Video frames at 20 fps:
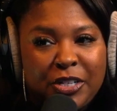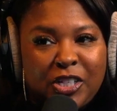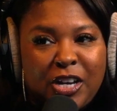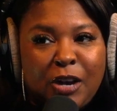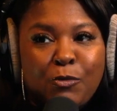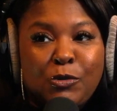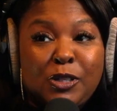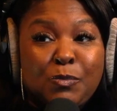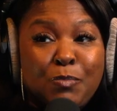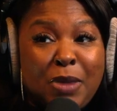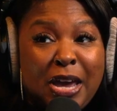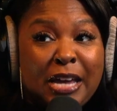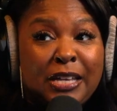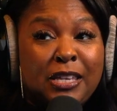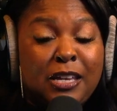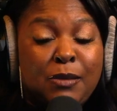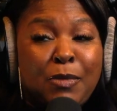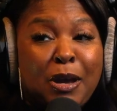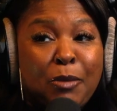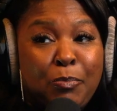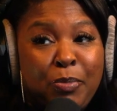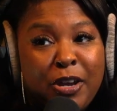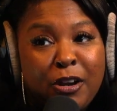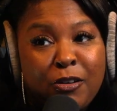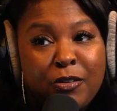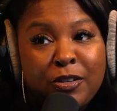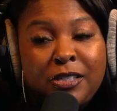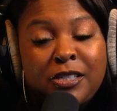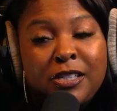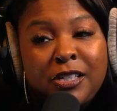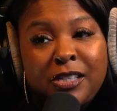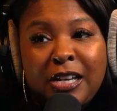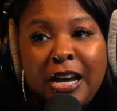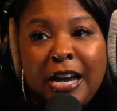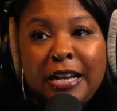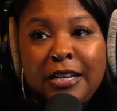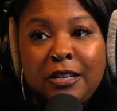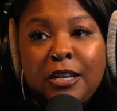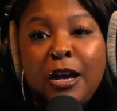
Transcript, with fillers: I was mad that my parents decided.